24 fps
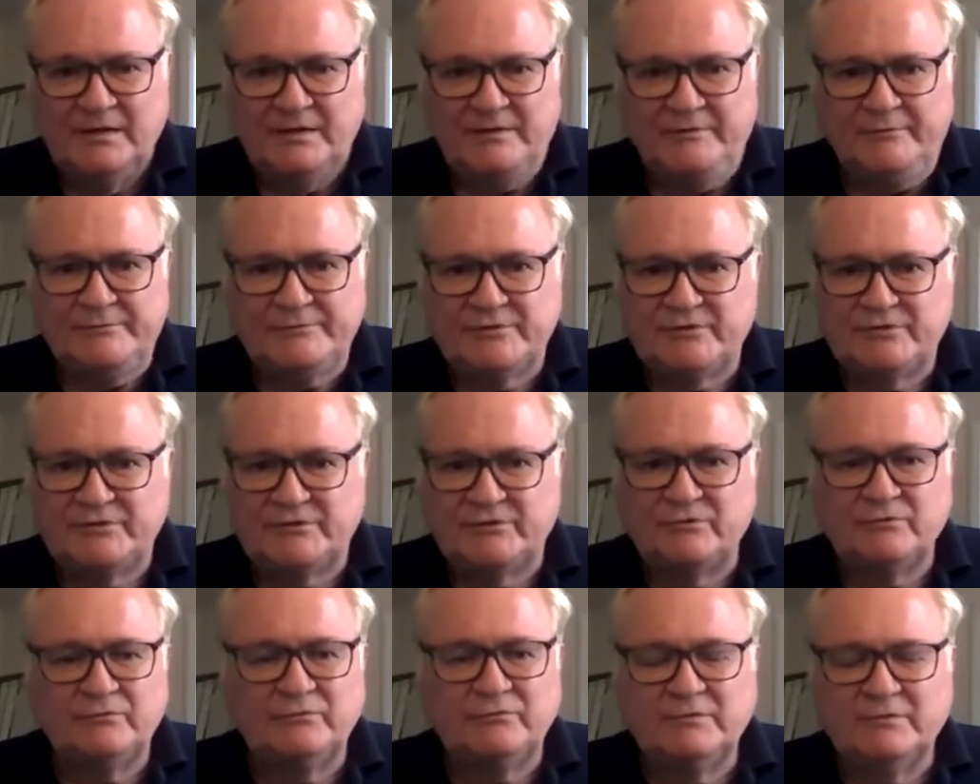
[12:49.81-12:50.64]
He was a
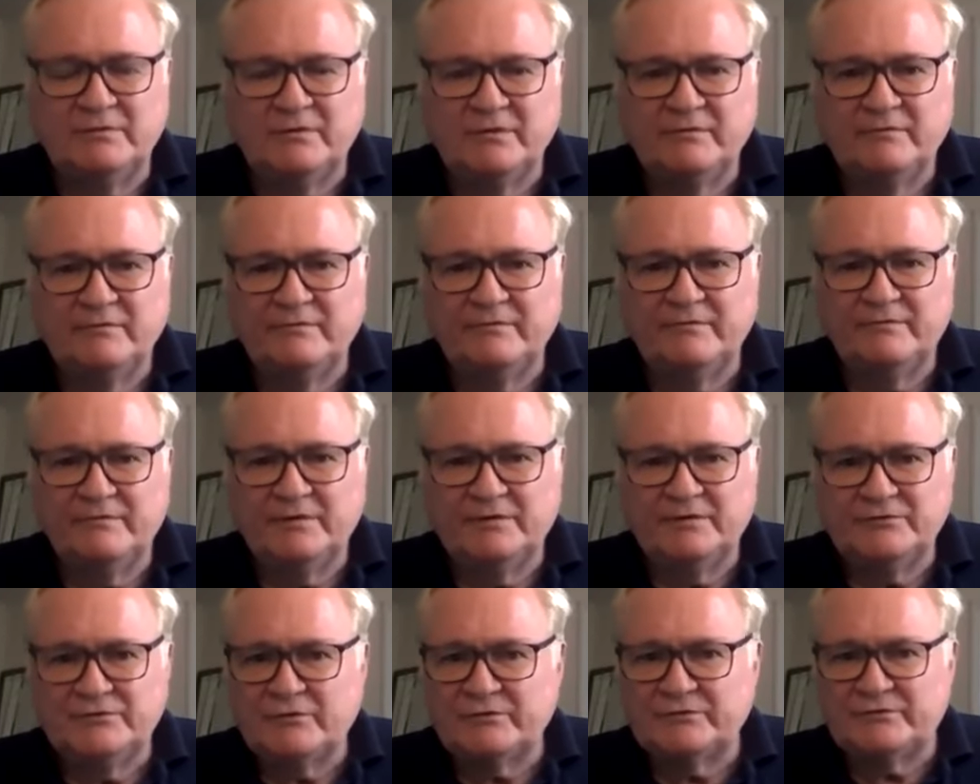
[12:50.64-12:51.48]
student
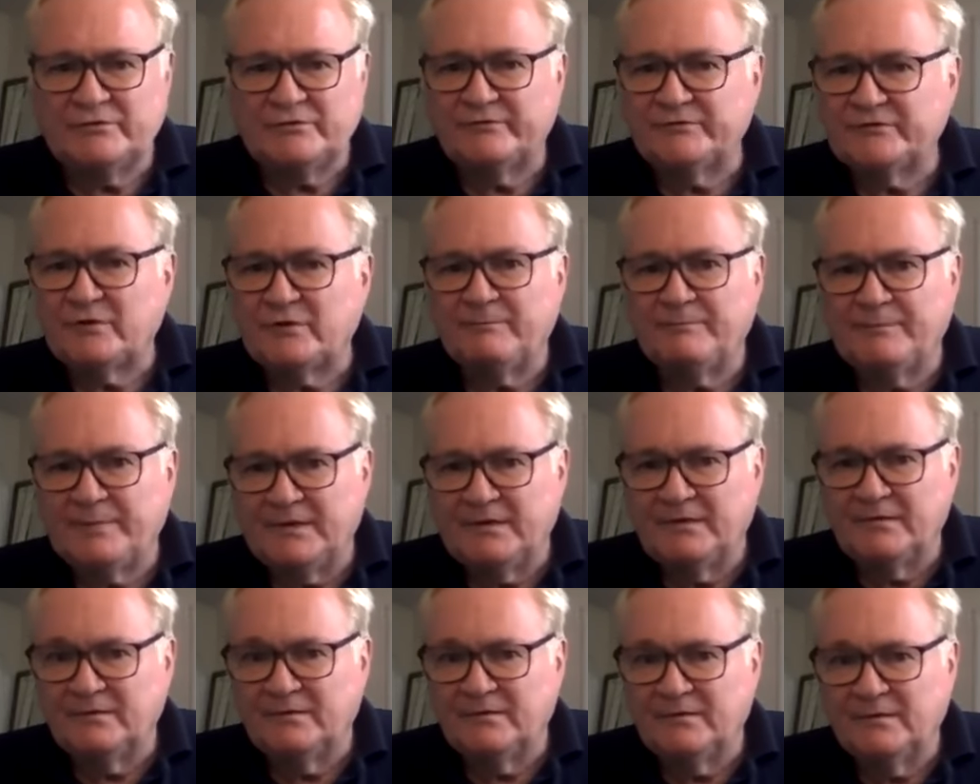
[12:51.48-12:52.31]
of Joseph
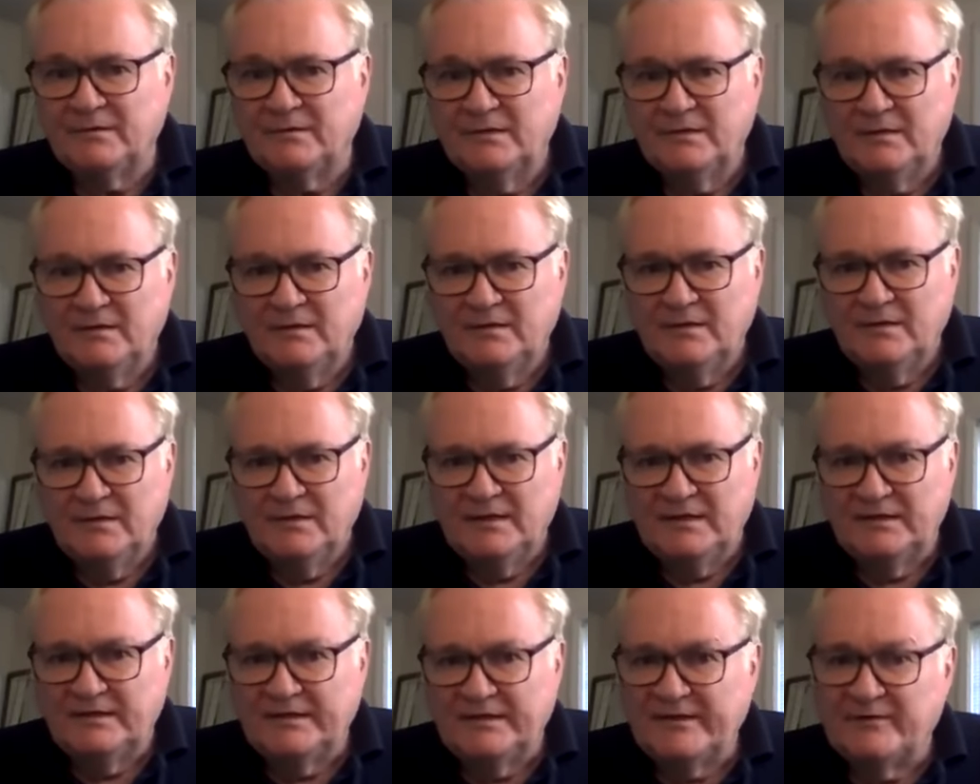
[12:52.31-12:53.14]
Schumpeter
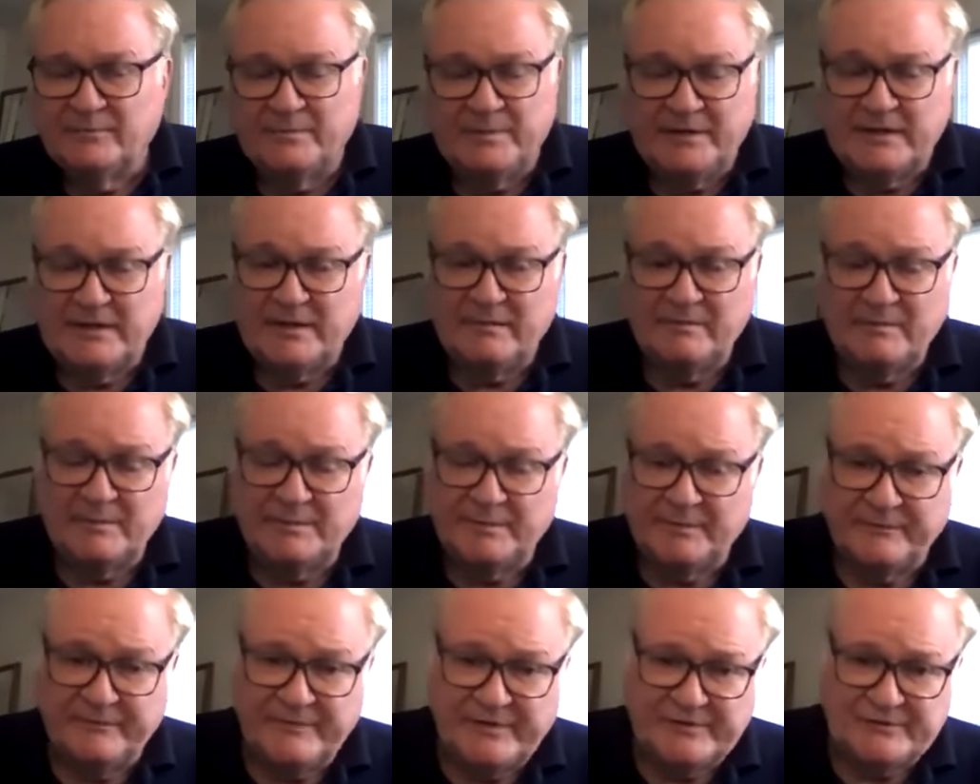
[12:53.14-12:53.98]
and later became a
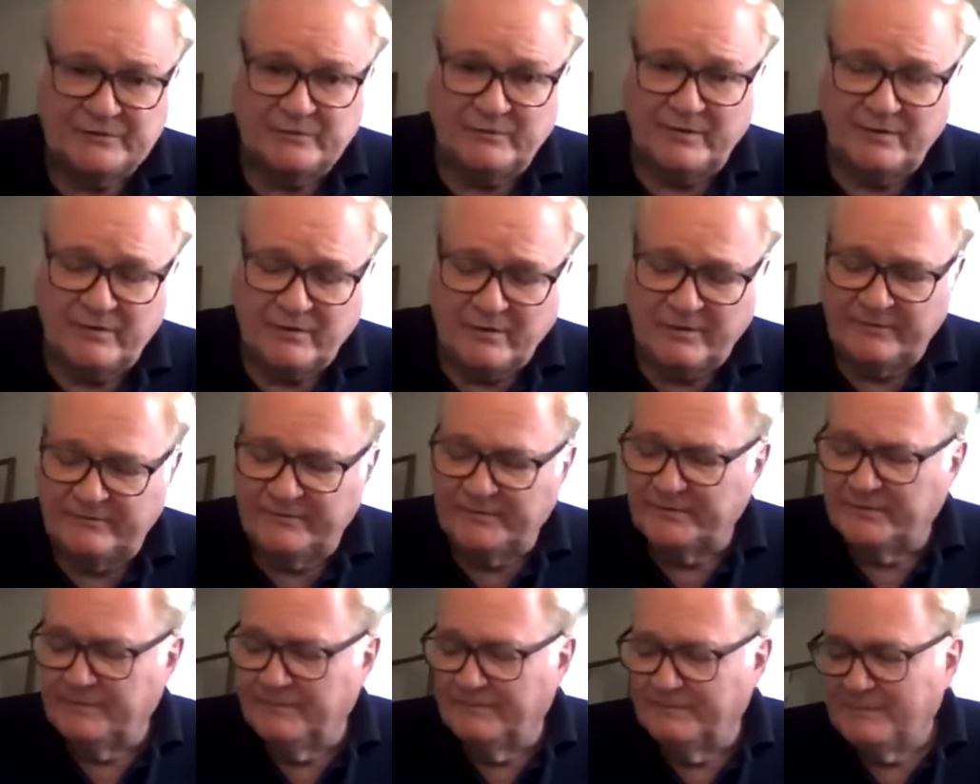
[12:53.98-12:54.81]
professor at
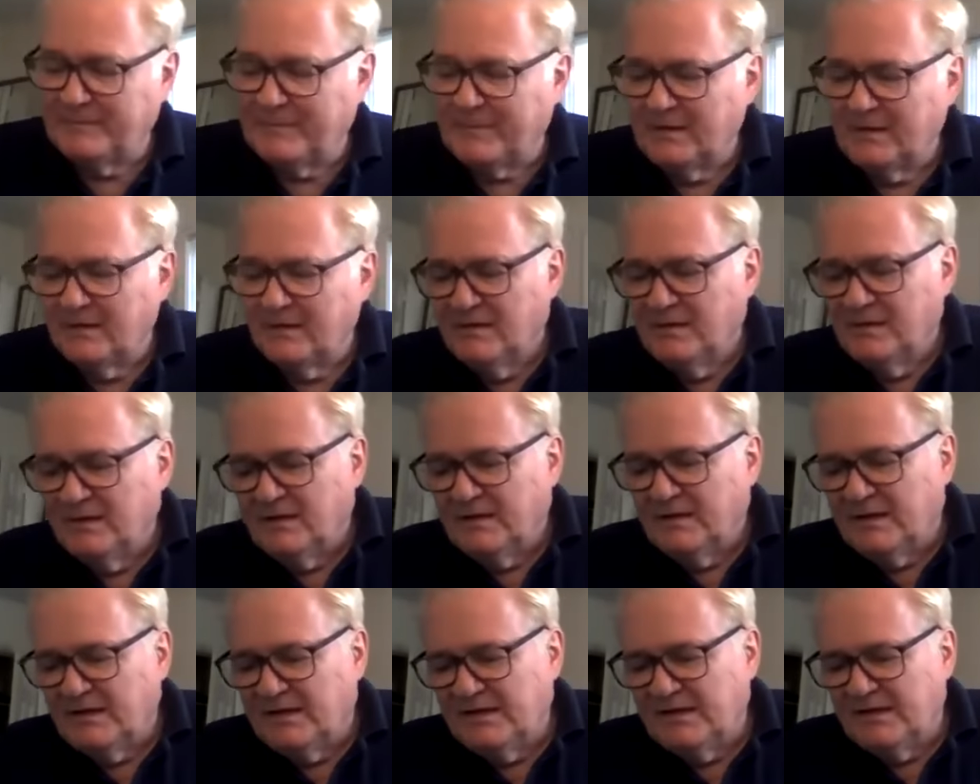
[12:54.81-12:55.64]
Harvard,
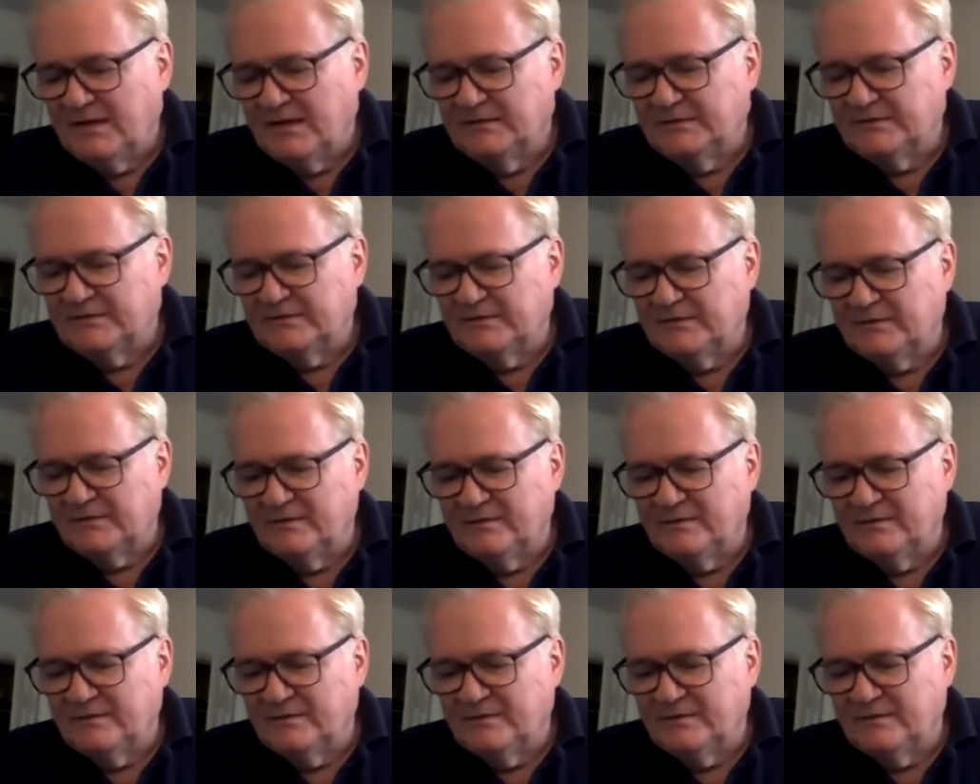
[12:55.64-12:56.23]
and